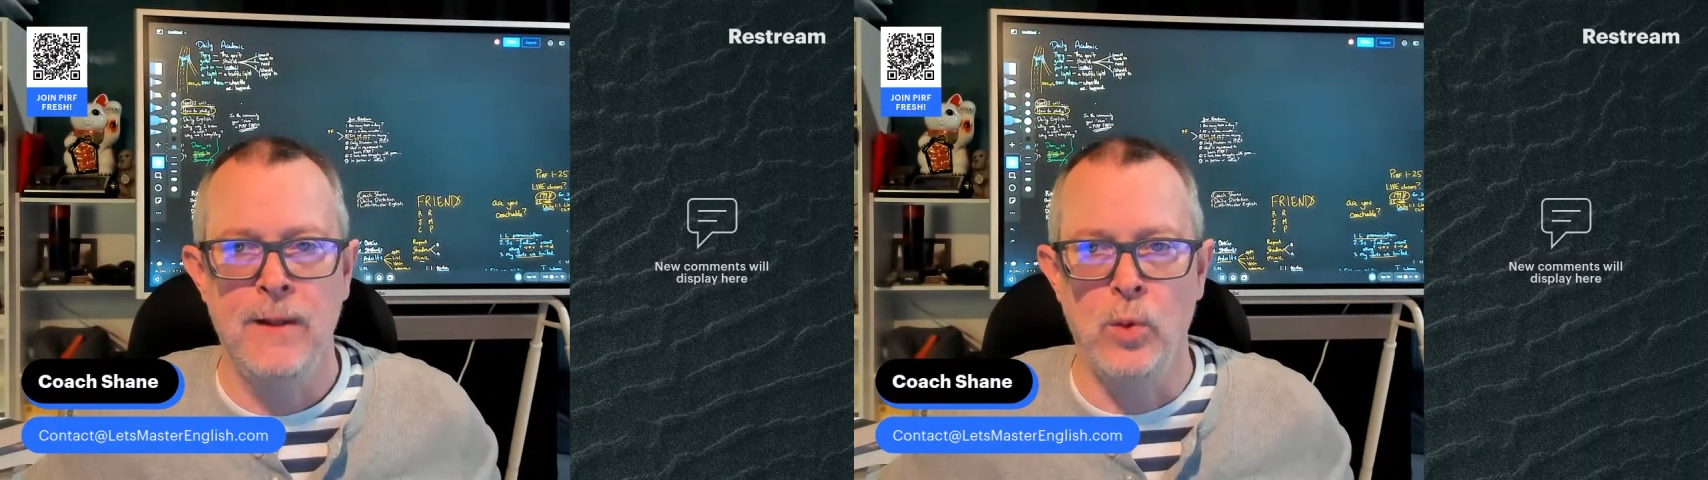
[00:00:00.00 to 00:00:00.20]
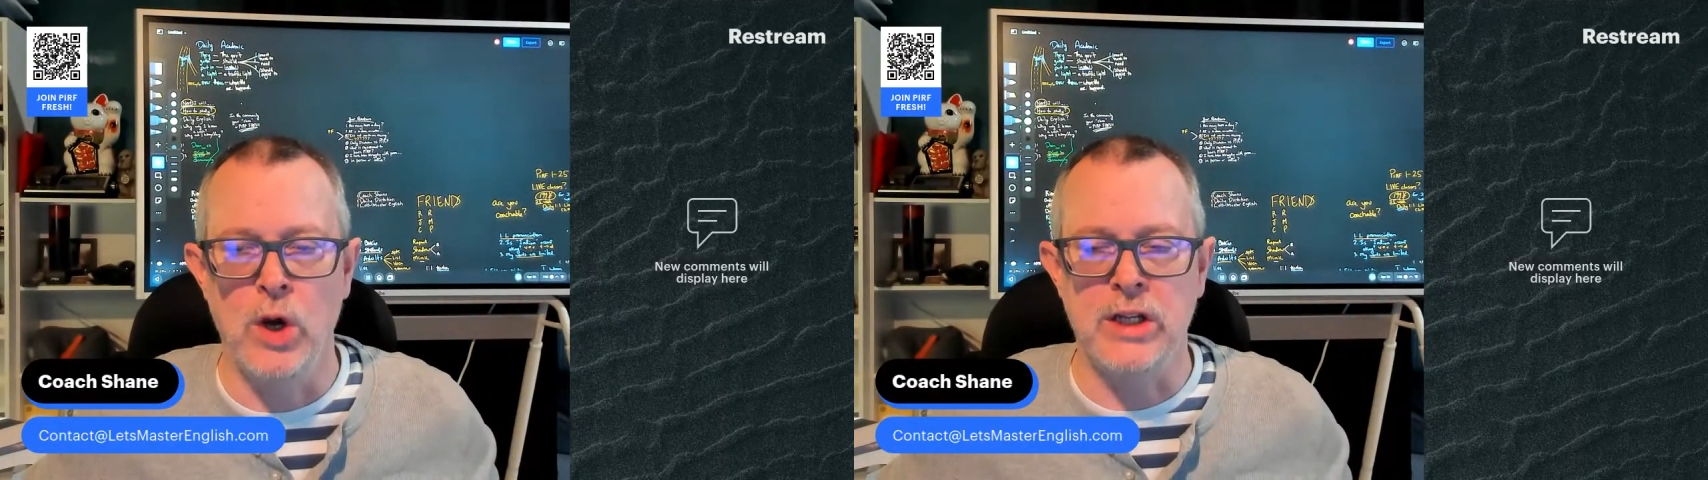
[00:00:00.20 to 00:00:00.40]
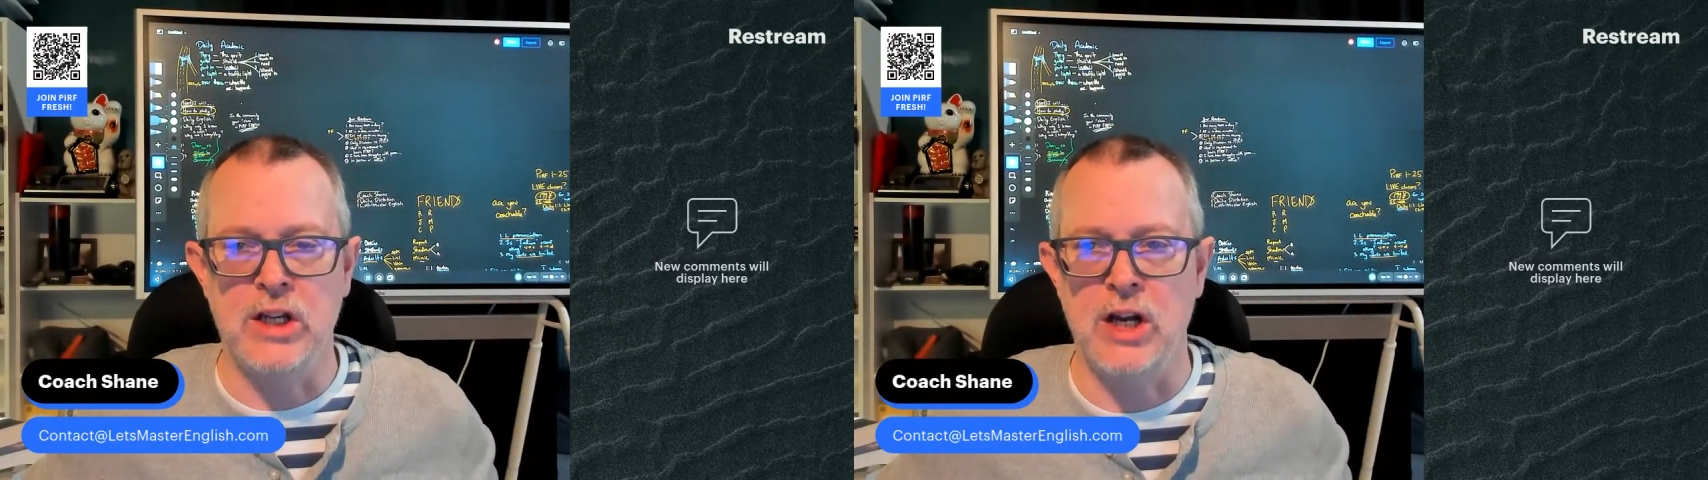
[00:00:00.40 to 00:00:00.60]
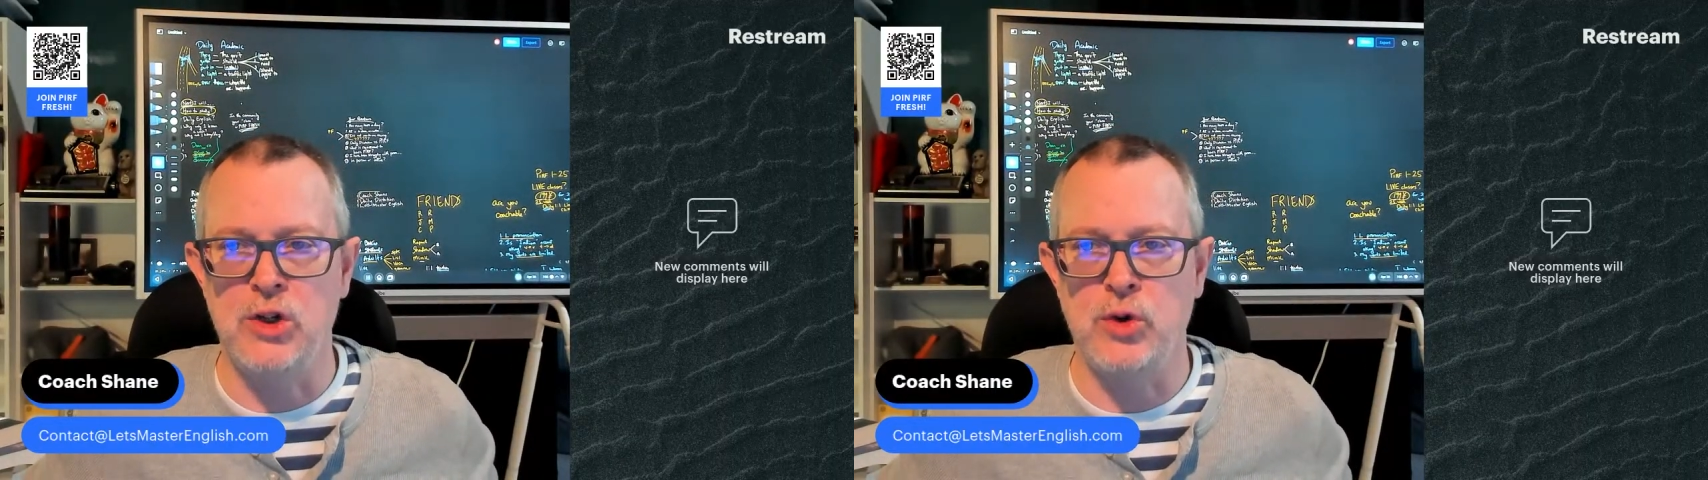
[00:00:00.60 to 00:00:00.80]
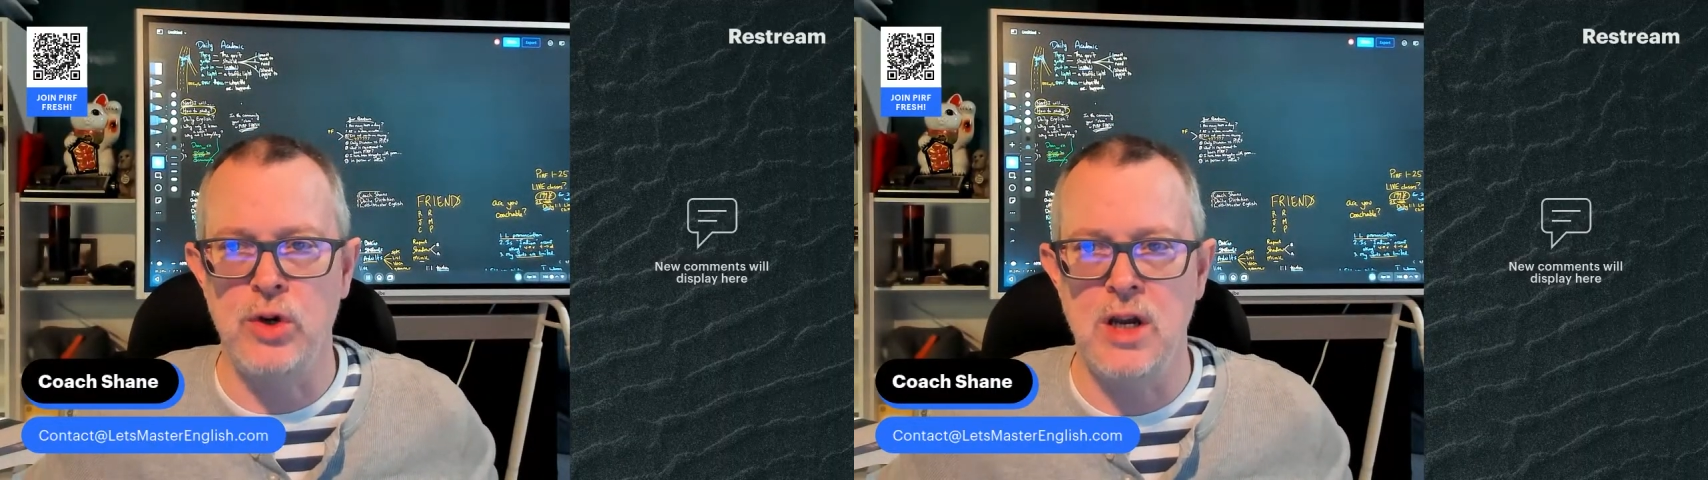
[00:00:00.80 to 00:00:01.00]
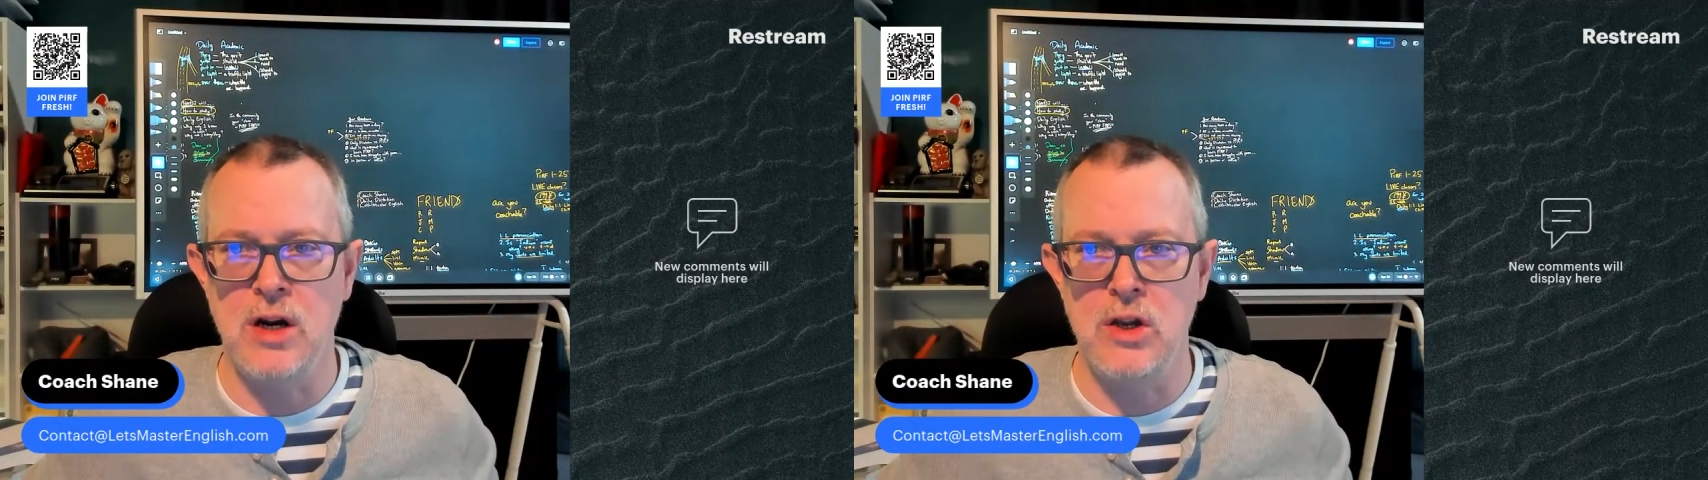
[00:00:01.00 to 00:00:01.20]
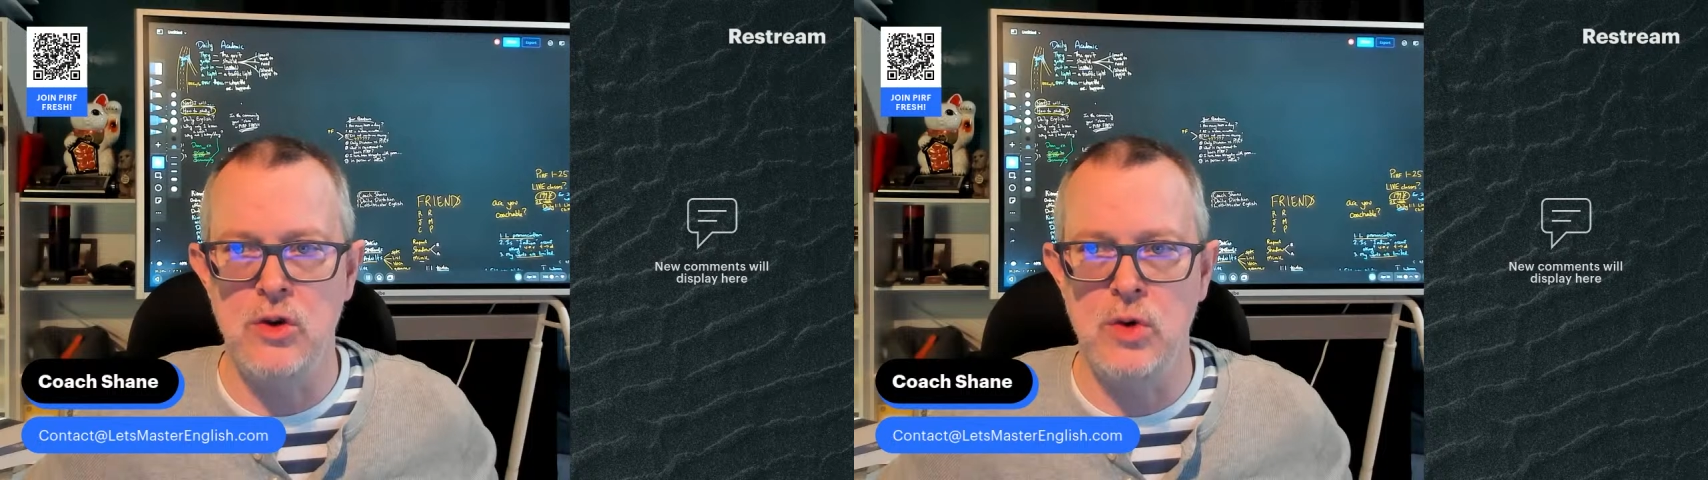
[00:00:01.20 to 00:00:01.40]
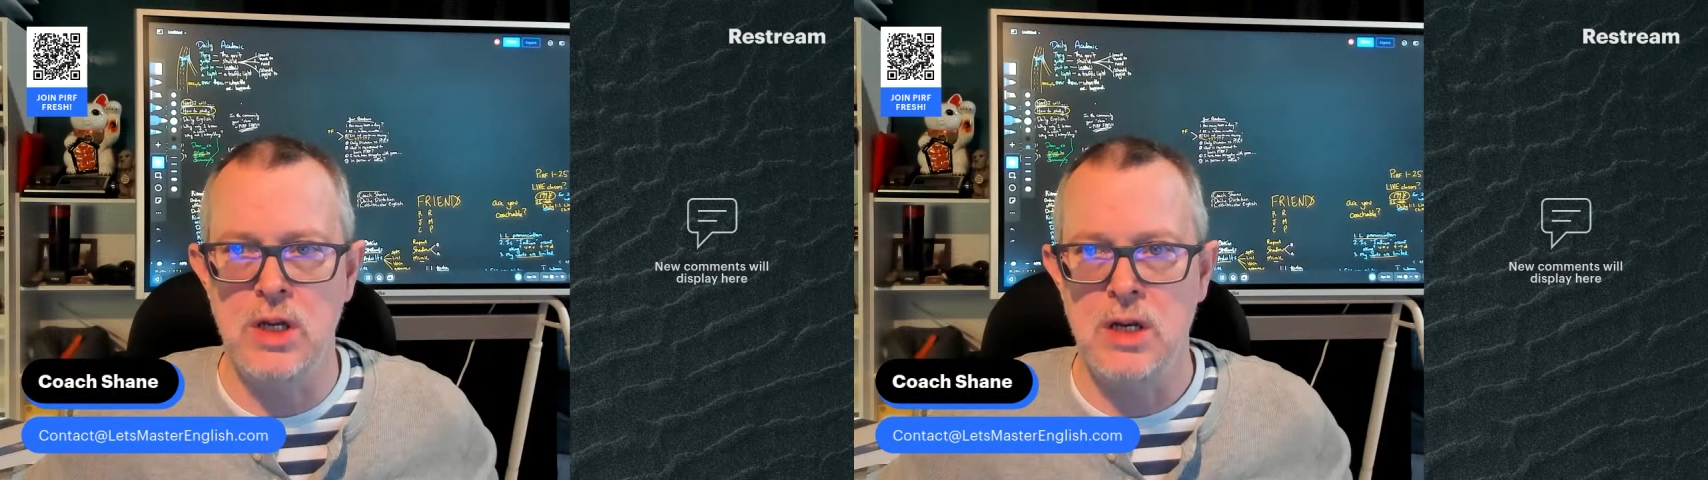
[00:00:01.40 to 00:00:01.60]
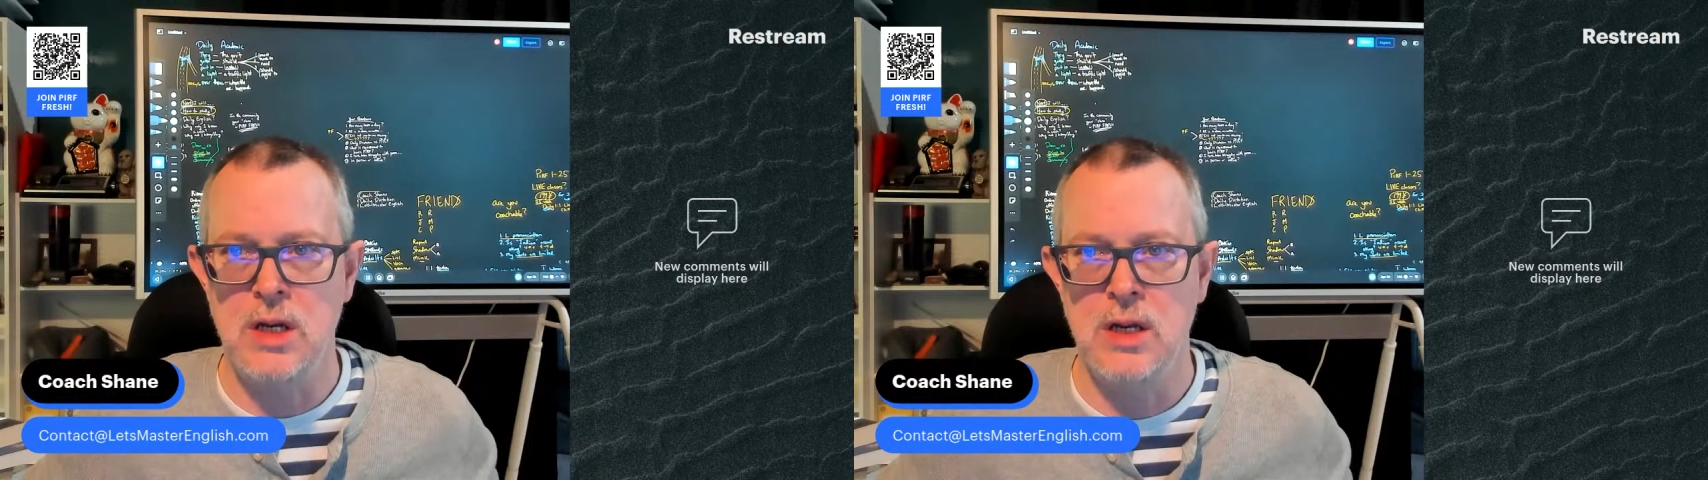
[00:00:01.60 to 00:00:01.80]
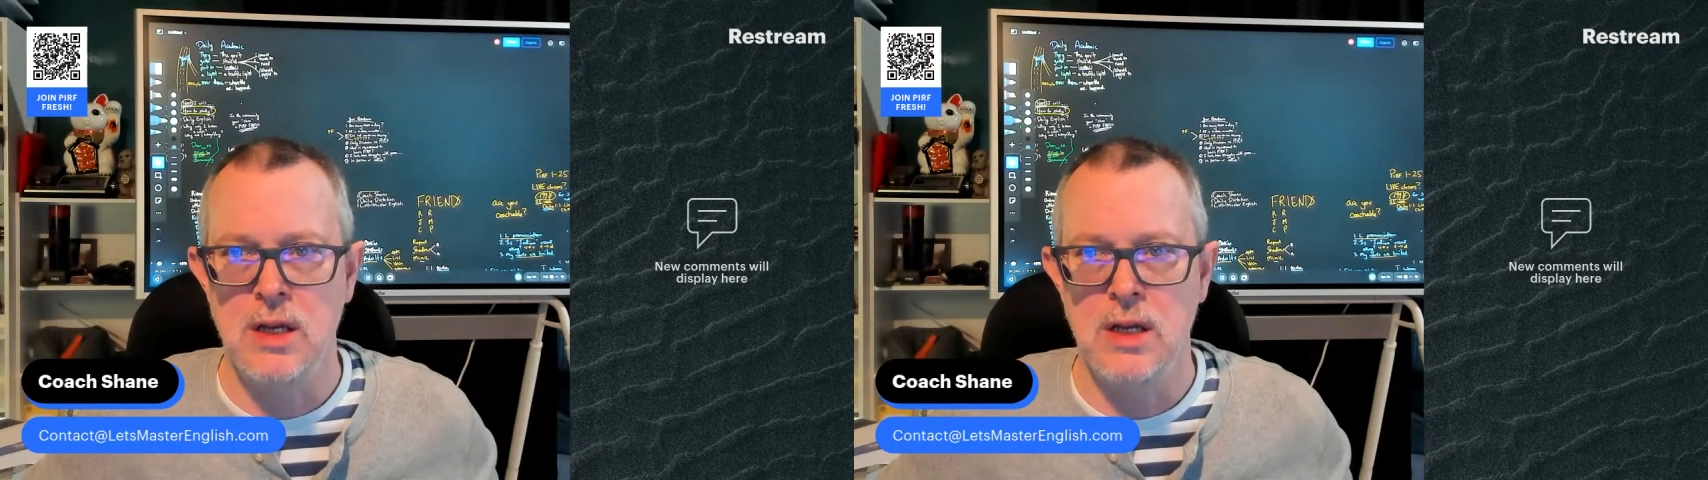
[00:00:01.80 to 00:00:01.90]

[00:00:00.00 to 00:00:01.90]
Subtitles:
What country are you in?